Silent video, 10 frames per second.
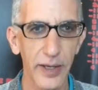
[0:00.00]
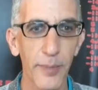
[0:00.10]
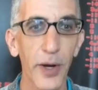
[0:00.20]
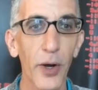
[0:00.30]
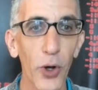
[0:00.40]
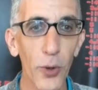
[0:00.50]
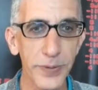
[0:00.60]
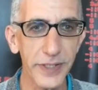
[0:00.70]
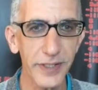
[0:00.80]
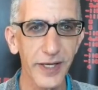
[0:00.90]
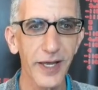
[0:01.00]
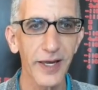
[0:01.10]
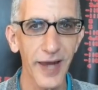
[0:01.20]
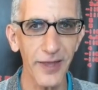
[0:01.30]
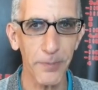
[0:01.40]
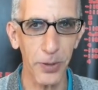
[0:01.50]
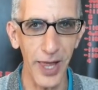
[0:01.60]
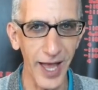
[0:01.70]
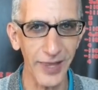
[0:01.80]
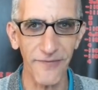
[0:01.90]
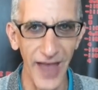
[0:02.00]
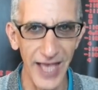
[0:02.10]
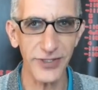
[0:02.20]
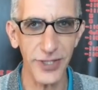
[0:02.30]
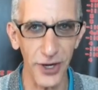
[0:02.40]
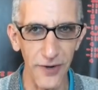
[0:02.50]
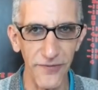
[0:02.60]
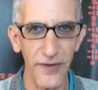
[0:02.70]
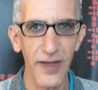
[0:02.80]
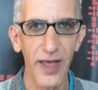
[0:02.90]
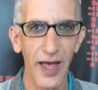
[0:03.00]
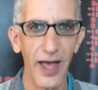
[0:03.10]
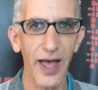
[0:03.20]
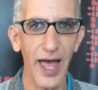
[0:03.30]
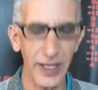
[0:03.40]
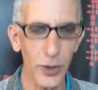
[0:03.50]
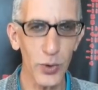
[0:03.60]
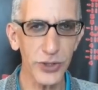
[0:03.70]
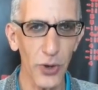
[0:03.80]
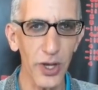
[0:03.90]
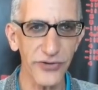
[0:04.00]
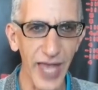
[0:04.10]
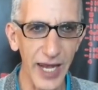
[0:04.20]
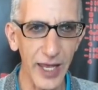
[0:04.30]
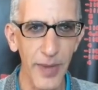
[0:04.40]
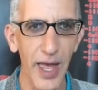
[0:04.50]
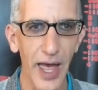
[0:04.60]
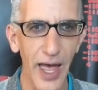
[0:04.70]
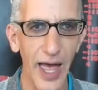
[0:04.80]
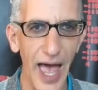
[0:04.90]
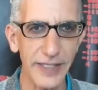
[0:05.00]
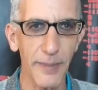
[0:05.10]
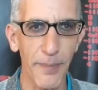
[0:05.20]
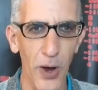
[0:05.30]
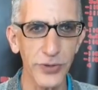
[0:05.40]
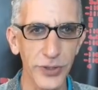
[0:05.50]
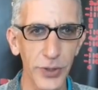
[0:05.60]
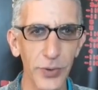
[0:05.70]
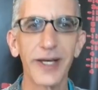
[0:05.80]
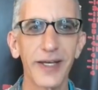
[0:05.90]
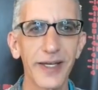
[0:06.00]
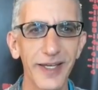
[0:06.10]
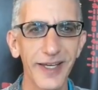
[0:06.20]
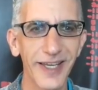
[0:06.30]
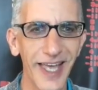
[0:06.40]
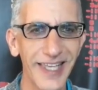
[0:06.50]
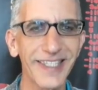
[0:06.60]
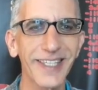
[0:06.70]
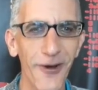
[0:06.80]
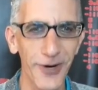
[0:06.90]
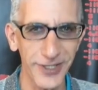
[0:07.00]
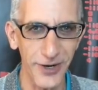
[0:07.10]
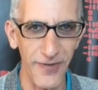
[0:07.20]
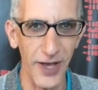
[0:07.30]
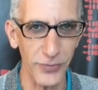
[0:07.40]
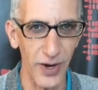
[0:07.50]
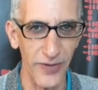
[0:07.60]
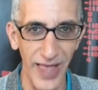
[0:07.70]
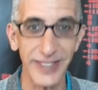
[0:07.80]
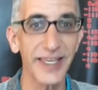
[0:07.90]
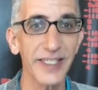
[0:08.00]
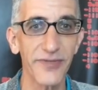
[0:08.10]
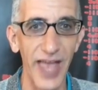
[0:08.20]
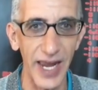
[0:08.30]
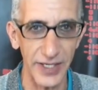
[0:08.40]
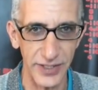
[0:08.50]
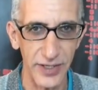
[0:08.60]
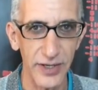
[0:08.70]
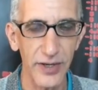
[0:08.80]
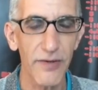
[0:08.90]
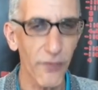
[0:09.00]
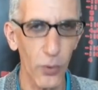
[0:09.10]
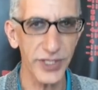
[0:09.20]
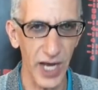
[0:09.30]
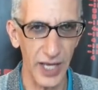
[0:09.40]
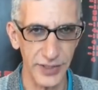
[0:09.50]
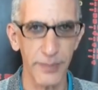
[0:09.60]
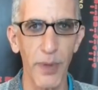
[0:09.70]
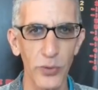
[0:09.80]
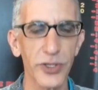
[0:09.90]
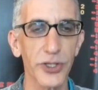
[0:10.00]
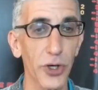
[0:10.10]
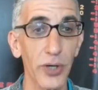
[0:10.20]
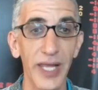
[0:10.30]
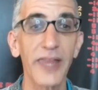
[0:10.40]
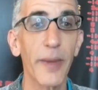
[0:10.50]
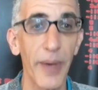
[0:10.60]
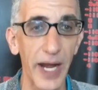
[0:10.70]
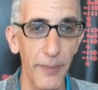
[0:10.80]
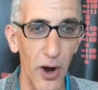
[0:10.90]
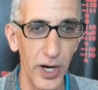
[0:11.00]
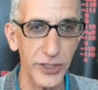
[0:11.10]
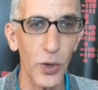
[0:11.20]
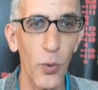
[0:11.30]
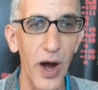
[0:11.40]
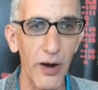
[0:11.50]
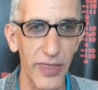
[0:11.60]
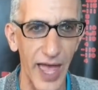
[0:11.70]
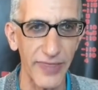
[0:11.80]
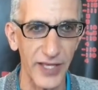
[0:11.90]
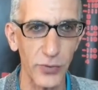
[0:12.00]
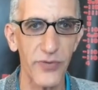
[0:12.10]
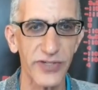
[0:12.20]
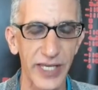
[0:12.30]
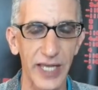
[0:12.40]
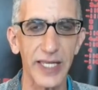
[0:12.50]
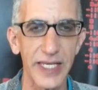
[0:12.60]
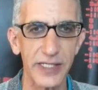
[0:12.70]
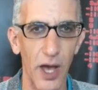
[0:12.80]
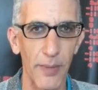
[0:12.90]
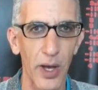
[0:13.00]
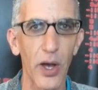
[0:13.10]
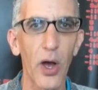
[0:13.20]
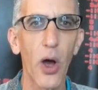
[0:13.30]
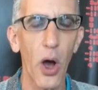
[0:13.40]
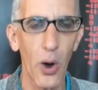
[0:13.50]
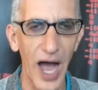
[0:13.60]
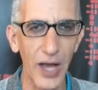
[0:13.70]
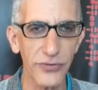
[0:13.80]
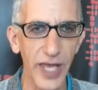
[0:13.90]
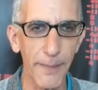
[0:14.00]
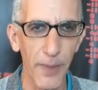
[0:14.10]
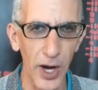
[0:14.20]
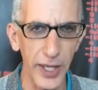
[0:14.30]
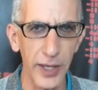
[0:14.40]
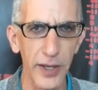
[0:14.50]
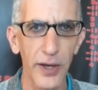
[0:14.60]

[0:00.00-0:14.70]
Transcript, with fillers: But oops, now they're playing on the fast turf at Lucas Oil Stadium as opposed to a slower turf elsewhere. That's a disadvantage for Wisconsin, most assuredly, and the betting market's aware of that. That's why we've seen at least some Ohio State money